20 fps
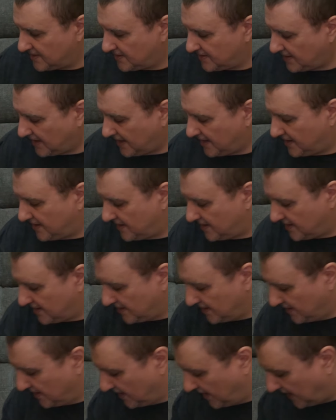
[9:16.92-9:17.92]
There.
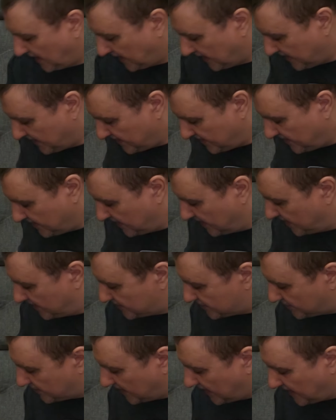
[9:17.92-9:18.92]
Alright.
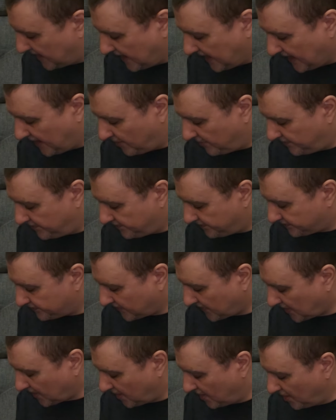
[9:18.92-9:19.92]
So then now,
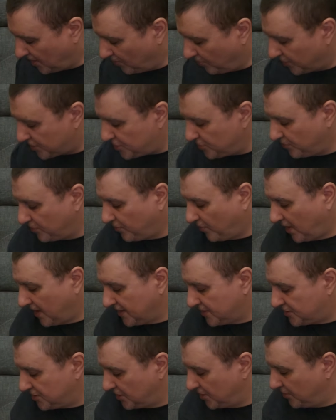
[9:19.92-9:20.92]
what you would want
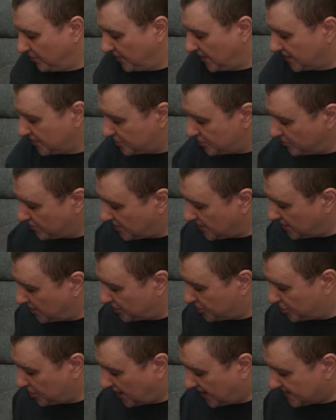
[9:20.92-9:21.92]
to do is you can
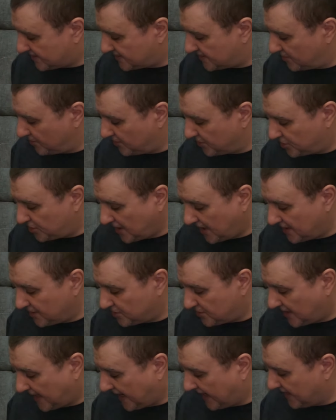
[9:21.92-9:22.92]
adjust, you can
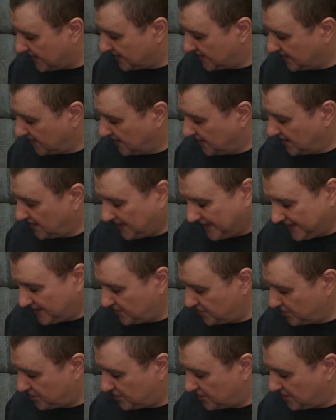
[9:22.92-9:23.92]
change that. Like
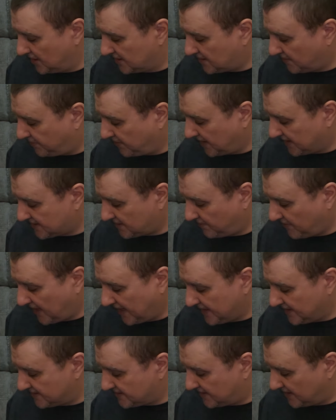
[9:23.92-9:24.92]
just, it's a plus and
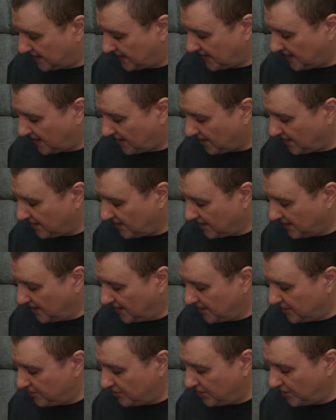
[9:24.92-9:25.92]
minus thing here.
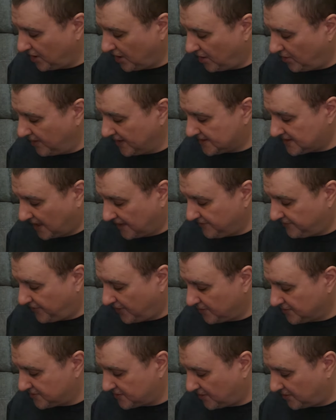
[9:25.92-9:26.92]
You can go, it's on
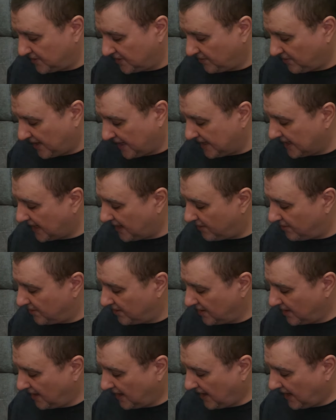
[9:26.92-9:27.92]
phones only right now.
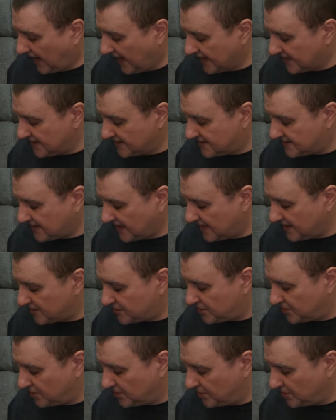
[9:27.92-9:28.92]
I can set it
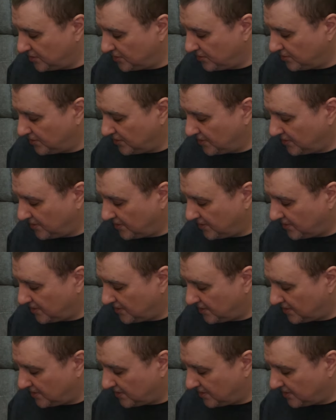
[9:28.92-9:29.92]
to
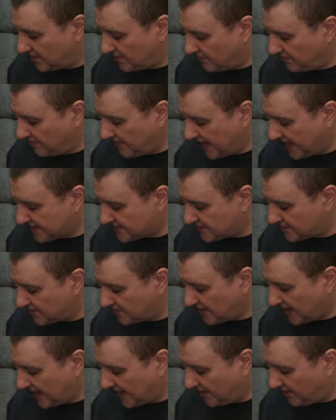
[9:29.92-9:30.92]

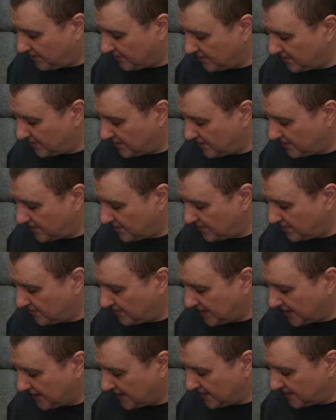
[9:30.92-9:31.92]
master out.
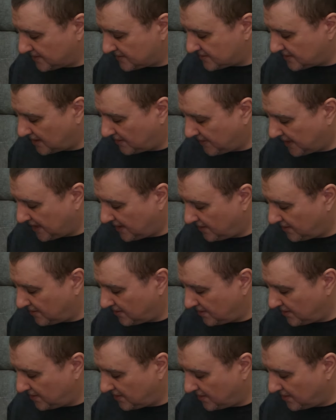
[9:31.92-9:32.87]
Wait, sub out.